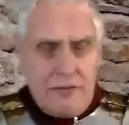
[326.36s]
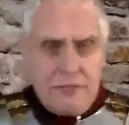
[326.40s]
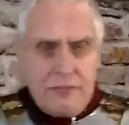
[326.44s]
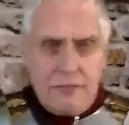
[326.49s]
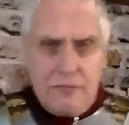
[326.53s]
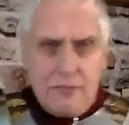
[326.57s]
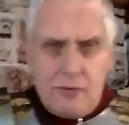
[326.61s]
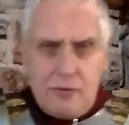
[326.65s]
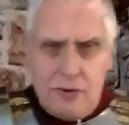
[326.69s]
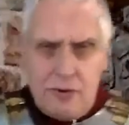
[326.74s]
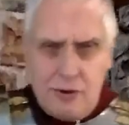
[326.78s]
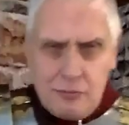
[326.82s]
of
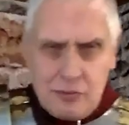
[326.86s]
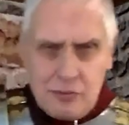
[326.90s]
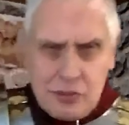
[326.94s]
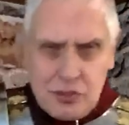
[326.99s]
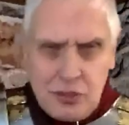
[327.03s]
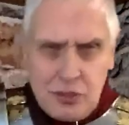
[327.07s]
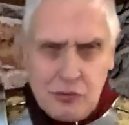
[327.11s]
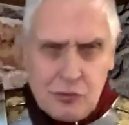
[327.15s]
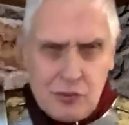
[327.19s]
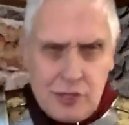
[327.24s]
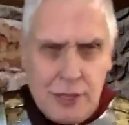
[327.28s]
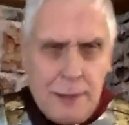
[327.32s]
a Roman
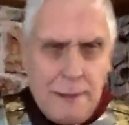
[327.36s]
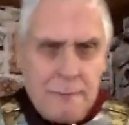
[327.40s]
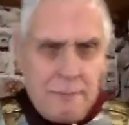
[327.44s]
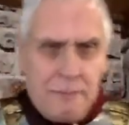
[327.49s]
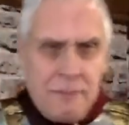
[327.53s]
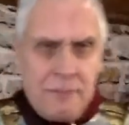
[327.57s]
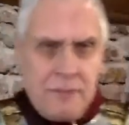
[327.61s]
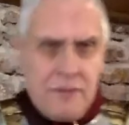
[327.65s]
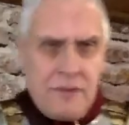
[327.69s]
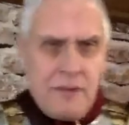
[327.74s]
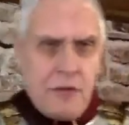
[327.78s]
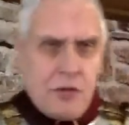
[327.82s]
soldier.
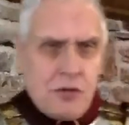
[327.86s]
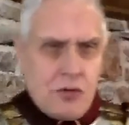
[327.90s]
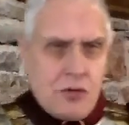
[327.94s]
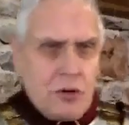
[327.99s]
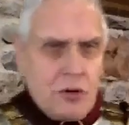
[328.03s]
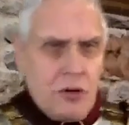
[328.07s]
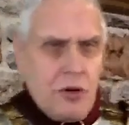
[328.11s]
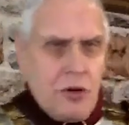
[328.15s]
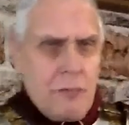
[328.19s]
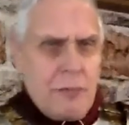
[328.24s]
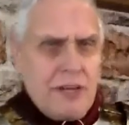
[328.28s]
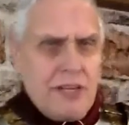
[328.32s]
You
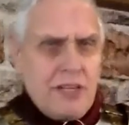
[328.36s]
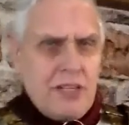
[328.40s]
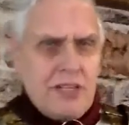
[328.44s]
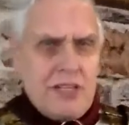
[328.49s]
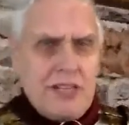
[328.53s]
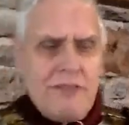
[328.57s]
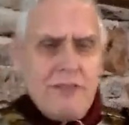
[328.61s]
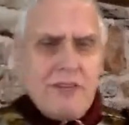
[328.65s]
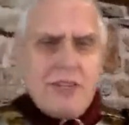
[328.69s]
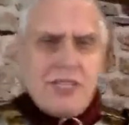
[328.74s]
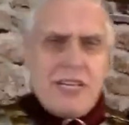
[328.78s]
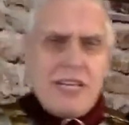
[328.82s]
join when you're
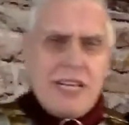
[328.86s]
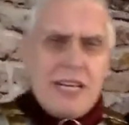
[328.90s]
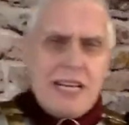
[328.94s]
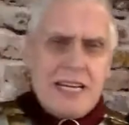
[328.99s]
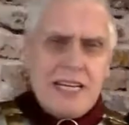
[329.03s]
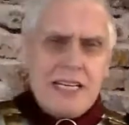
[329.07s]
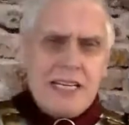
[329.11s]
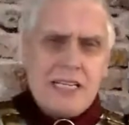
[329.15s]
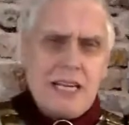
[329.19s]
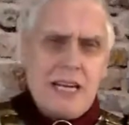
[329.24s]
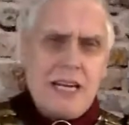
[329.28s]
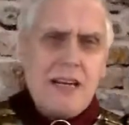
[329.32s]
17,
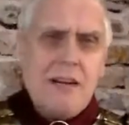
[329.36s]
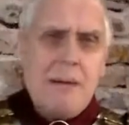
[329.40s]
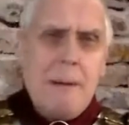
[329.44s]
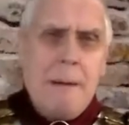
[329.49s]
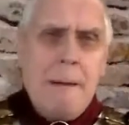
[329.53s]
18.